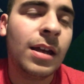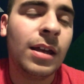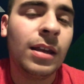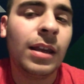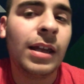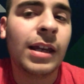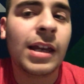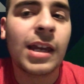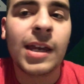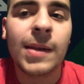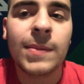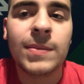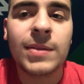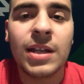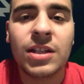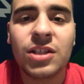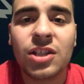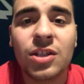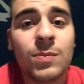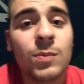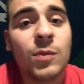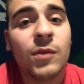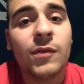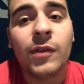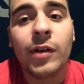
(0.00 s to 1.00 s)
like I keep saying,
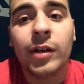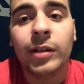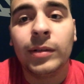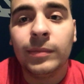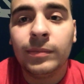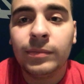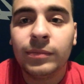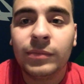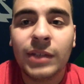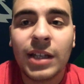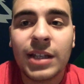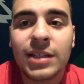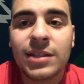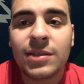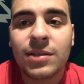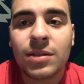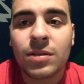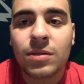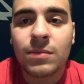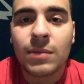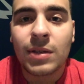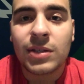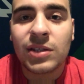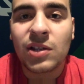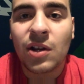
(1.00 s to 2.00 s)
just move on.
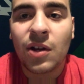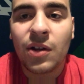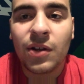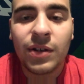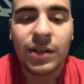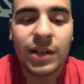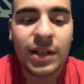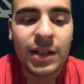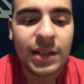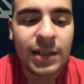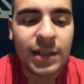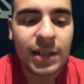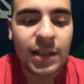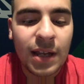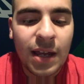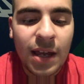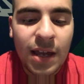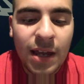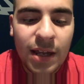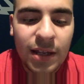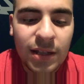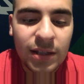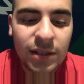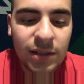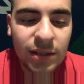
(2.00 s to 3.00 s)
That's all it is.
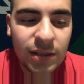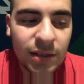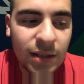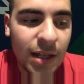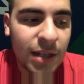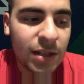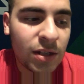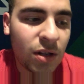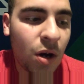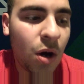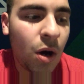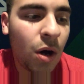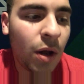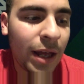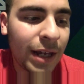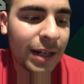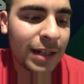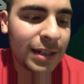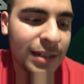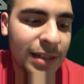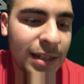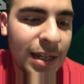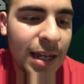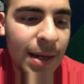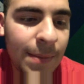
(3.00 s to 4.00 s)
That's all I
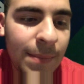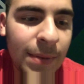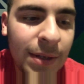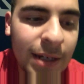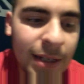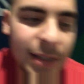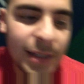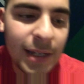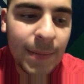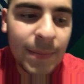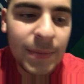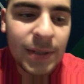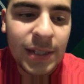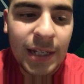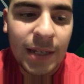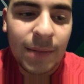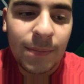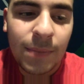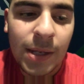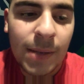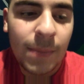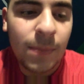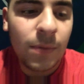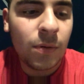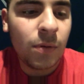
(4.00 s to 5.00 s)
can say, because I'm
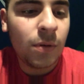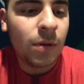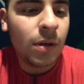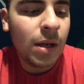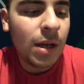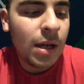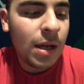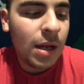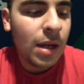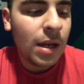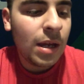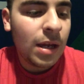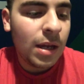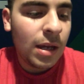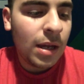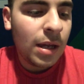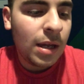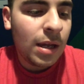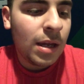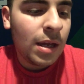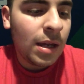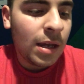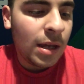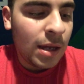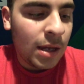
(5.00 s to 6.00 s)
seeing people
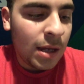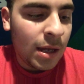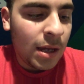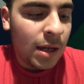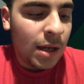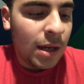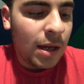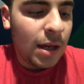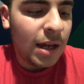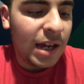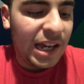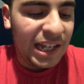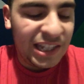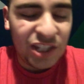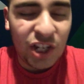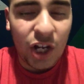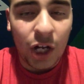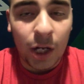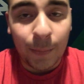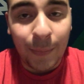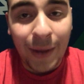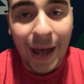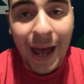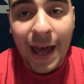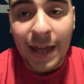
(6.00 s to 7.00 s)

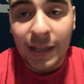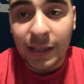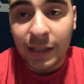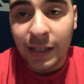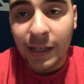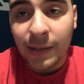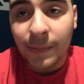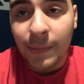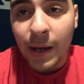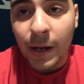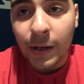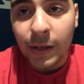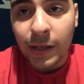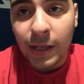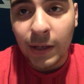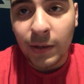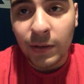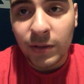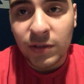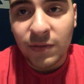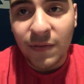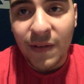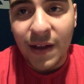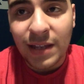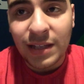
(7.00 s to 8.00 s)
talk badly about
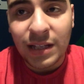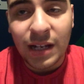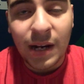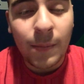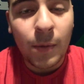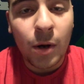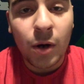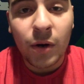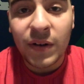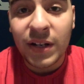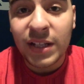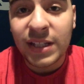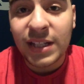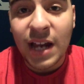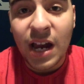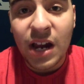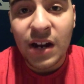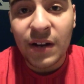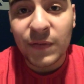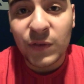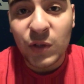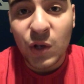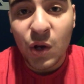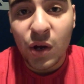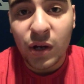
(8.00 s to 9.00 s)
Eagles fans. And I'm already
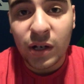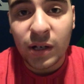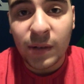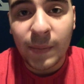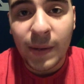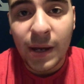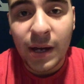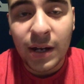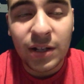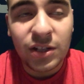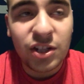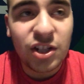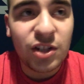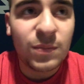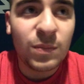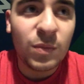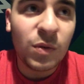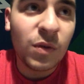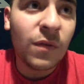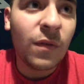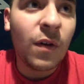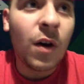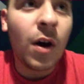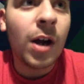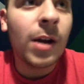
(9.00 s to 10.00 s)
tired of talking about it. Just
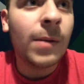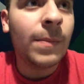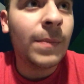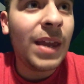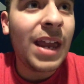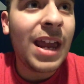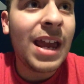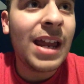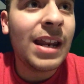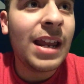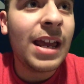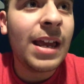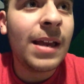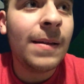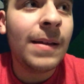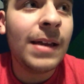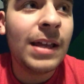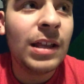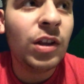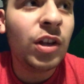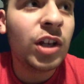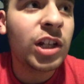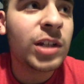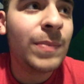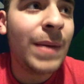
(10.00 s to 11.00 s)
move on. And
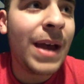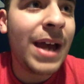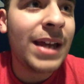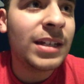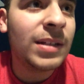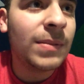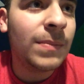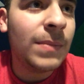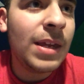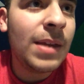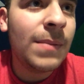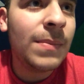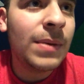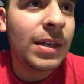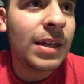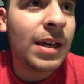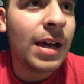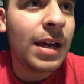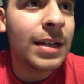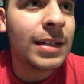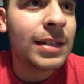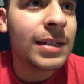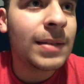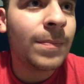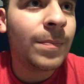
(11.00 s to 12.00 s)
it looks bad to me
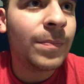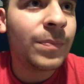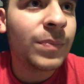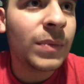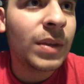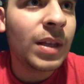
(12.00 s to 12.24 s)
because